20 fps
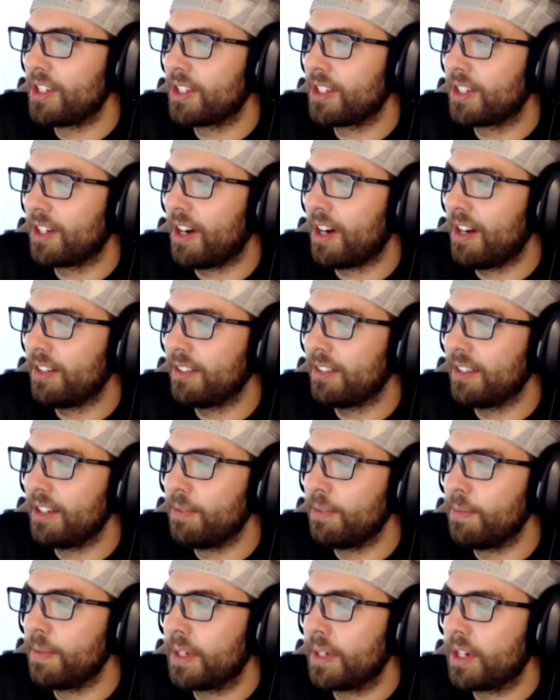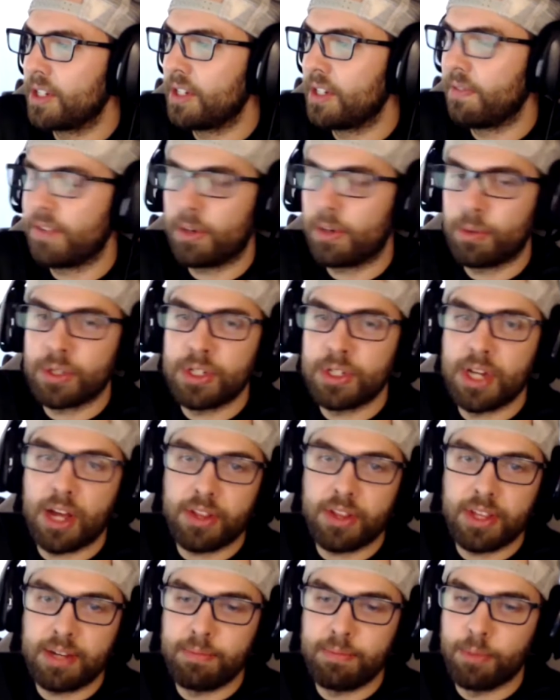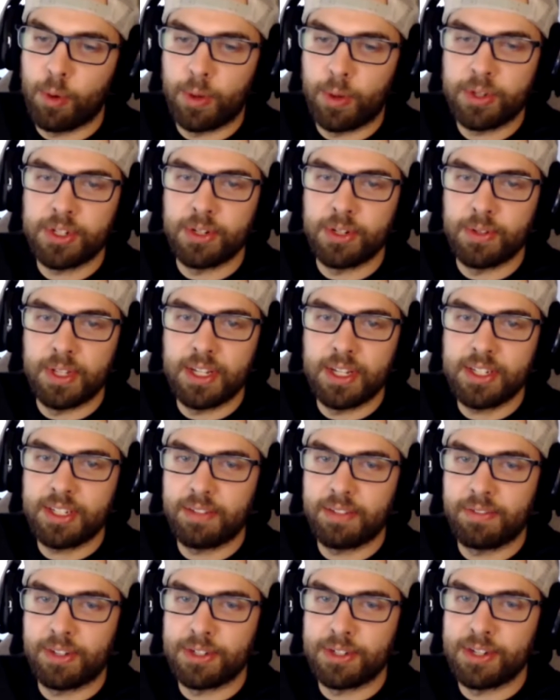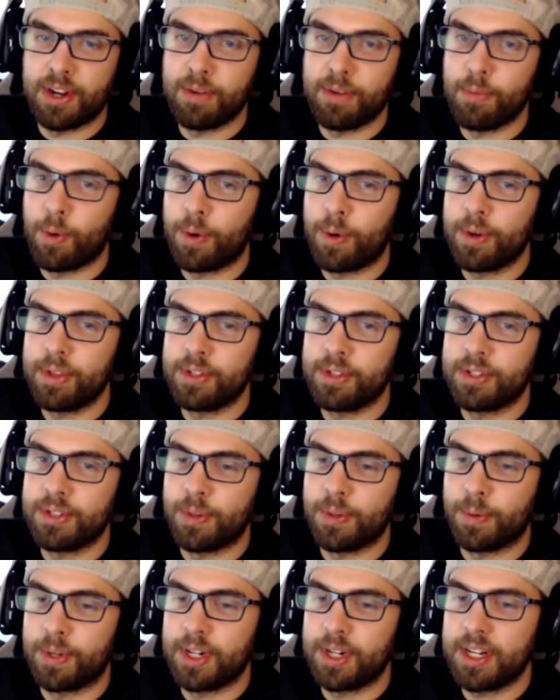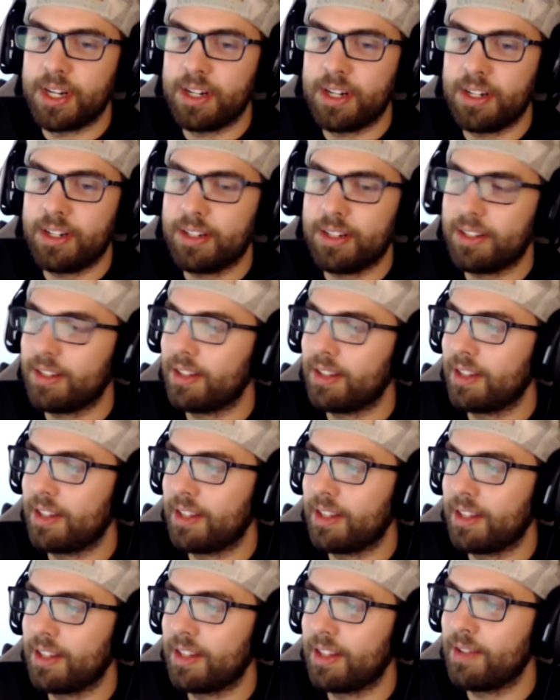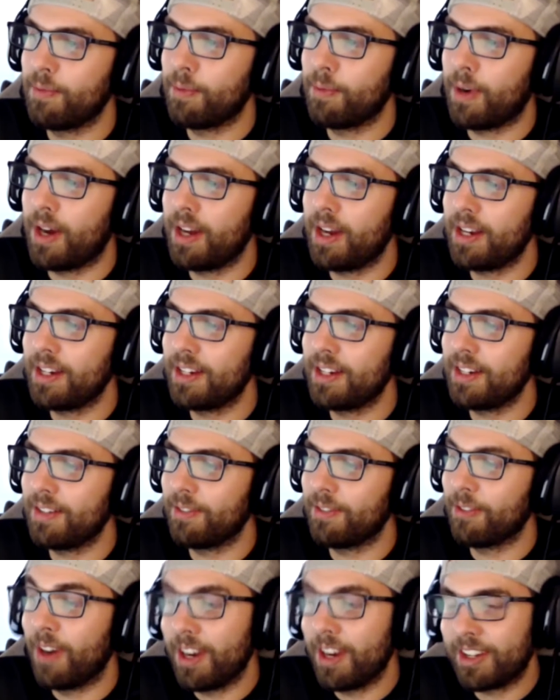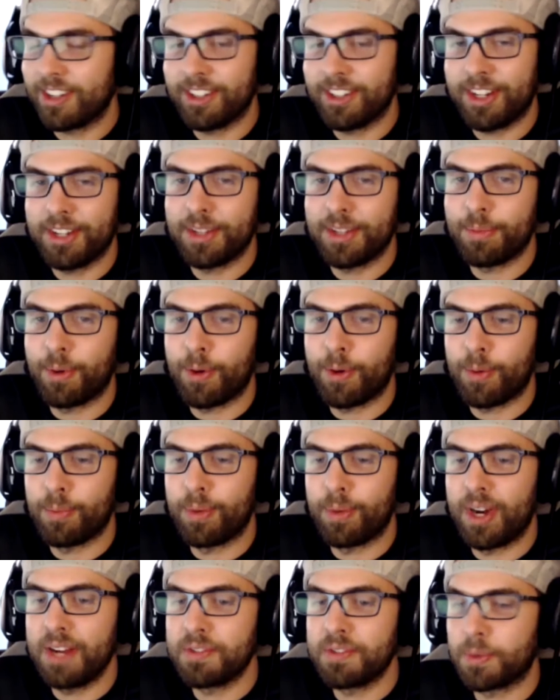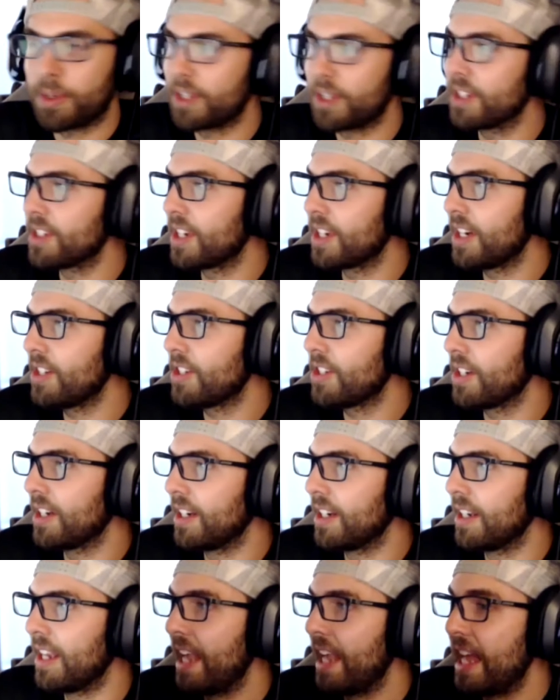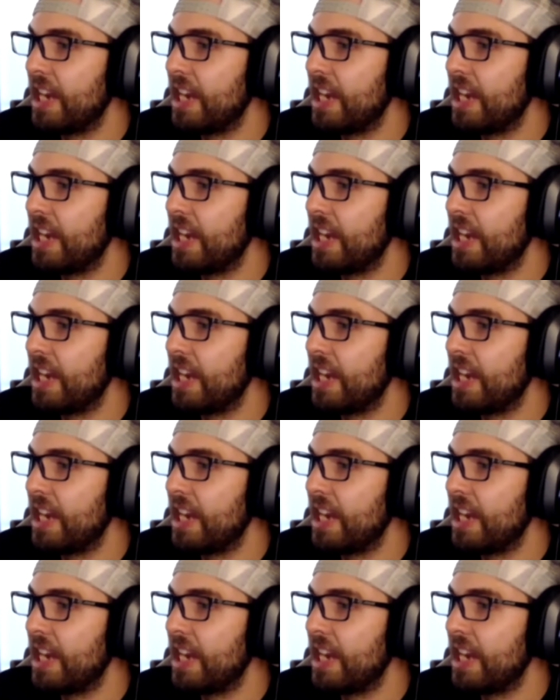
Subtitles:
Gottlieb. Because if there was nothing more to this, if there's no more of the story here, then why call it the whole Braves organization? And is